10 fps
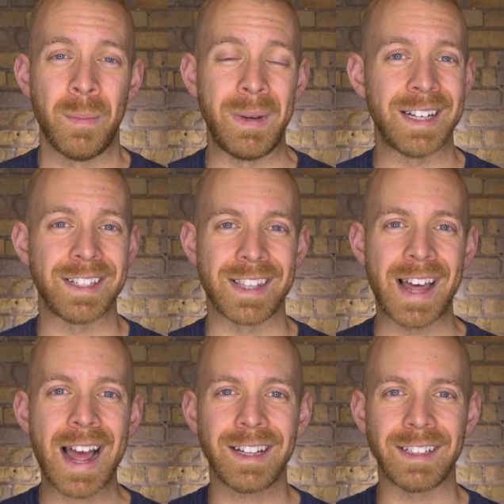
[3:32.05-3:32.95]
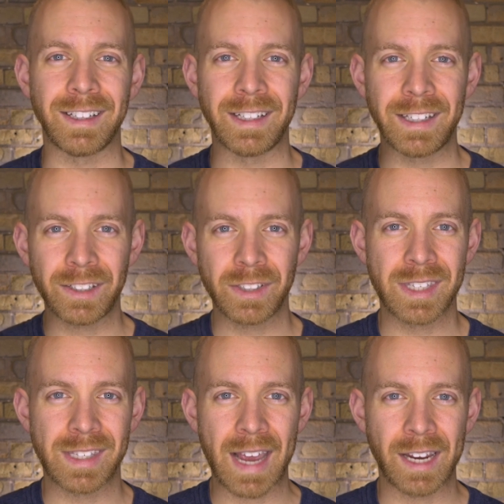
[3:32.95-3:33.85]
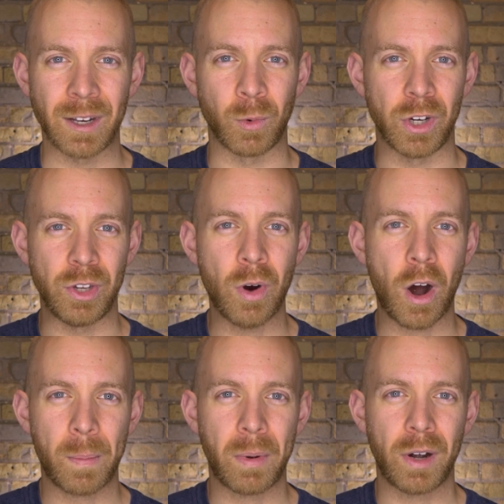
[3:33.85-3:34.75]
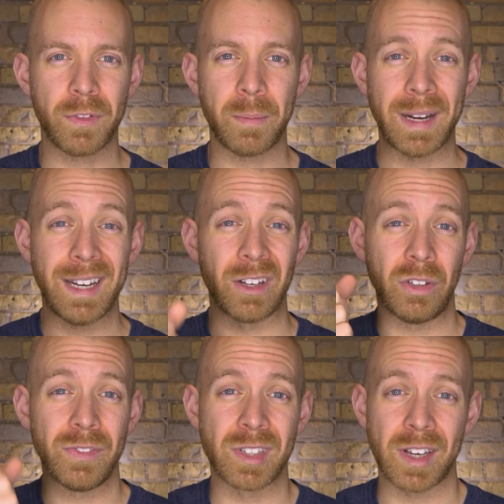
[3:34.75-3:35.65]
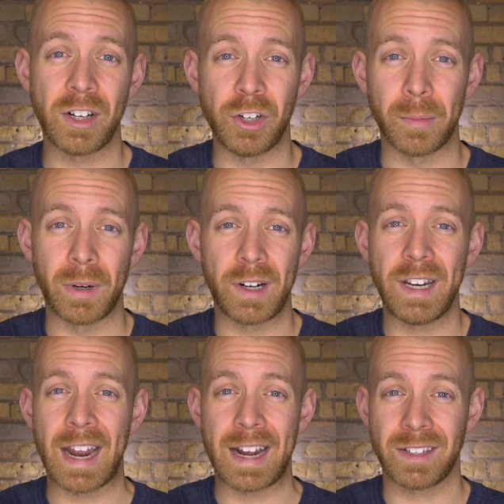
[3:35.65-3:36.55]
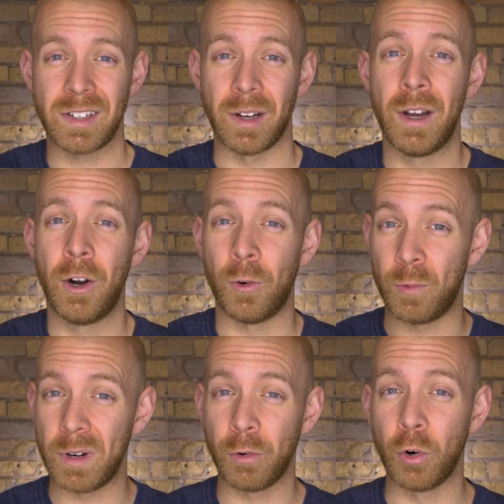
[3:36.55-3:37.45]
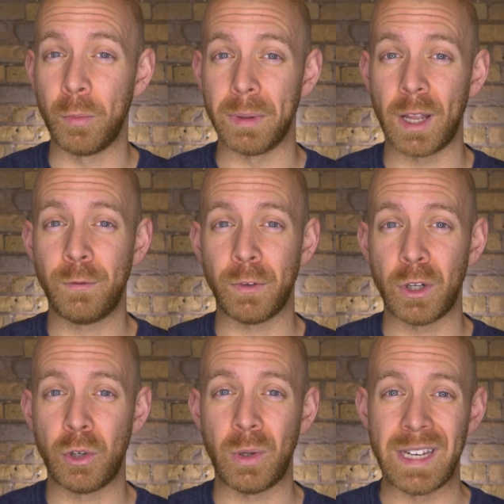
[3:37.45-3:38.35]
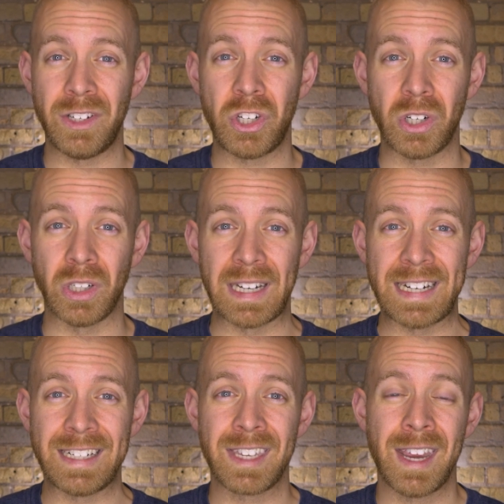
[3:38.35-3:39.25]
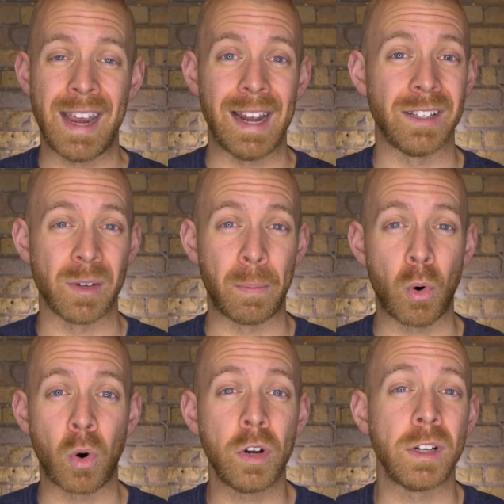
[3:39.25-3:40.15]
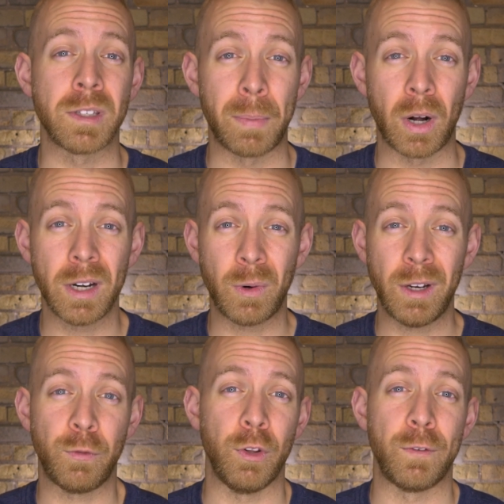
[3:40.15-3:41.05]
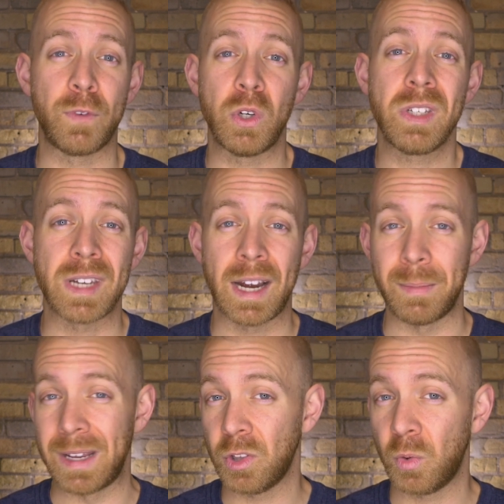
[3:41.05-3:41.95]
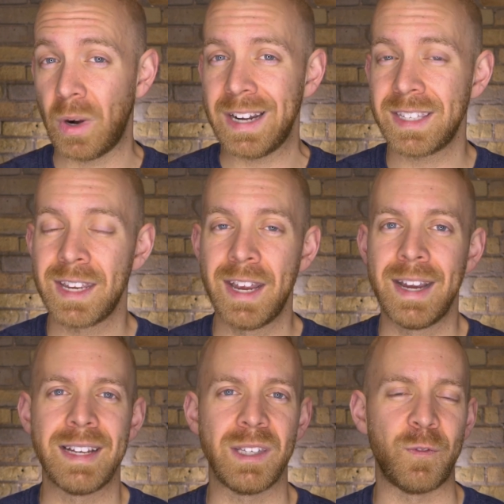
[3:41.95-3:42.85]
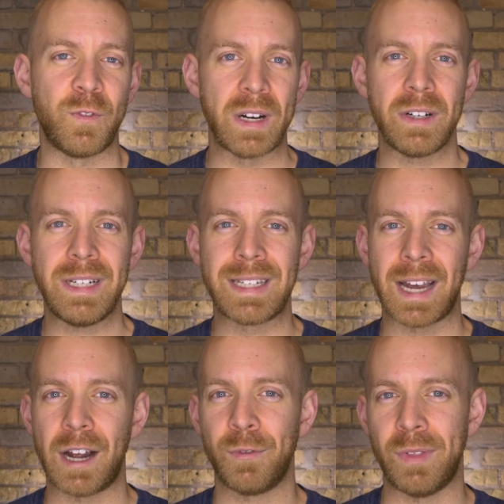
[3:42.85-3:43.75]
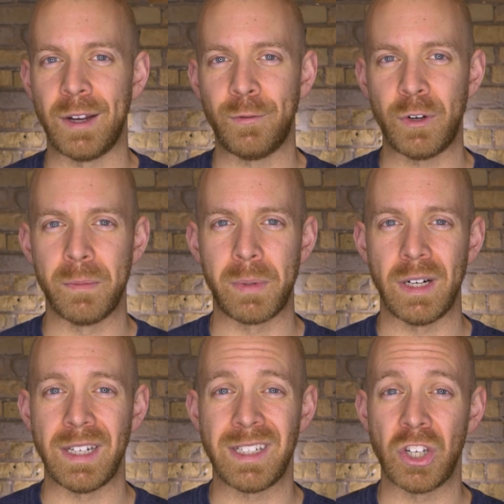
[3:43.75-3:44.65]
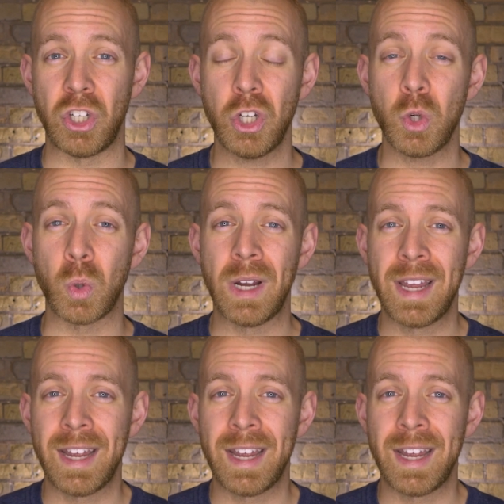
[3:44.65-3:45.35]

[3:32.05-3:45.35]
Because that little second where you hop off the bike and all of a sudden your body has to reroute blood flow into your legs and support its body weight for the first time in the race is a very tough thing for your body to do